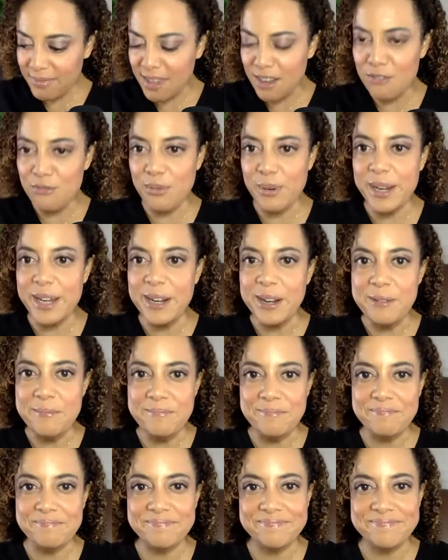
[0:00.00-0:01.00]
Read
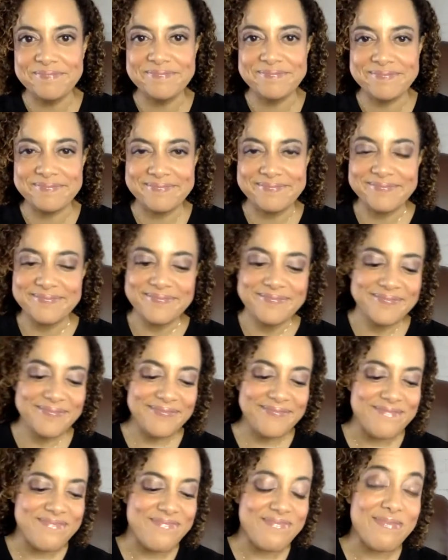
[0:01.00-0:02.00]
them.
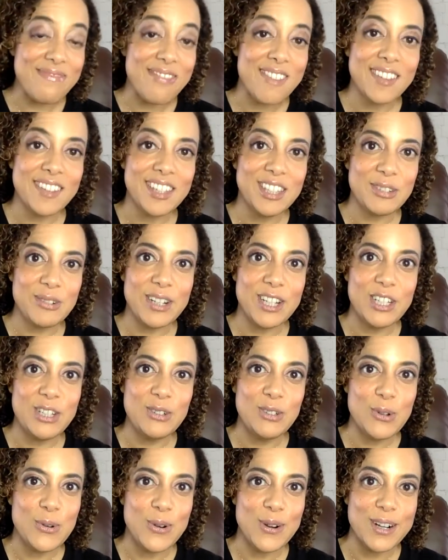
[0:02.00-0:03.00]
Let's read you,
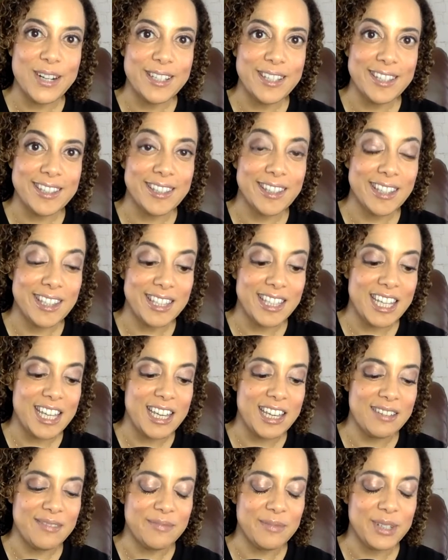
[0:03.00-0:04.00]
Taurus. Let's
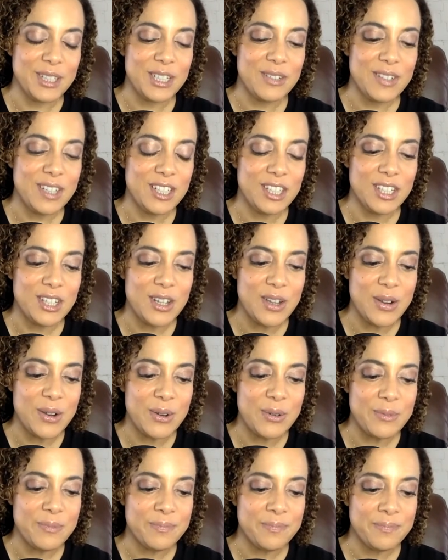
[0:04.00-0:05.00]
see. What do you need to
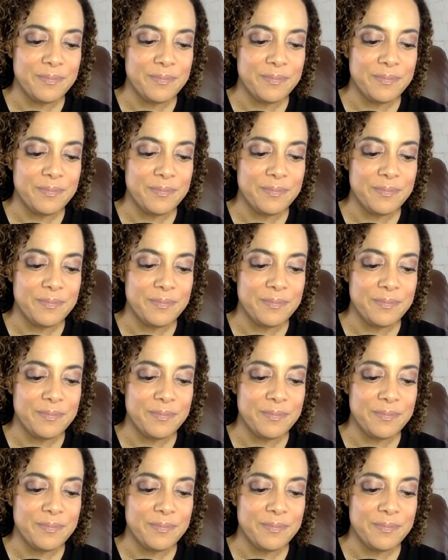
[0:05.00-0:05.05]
know?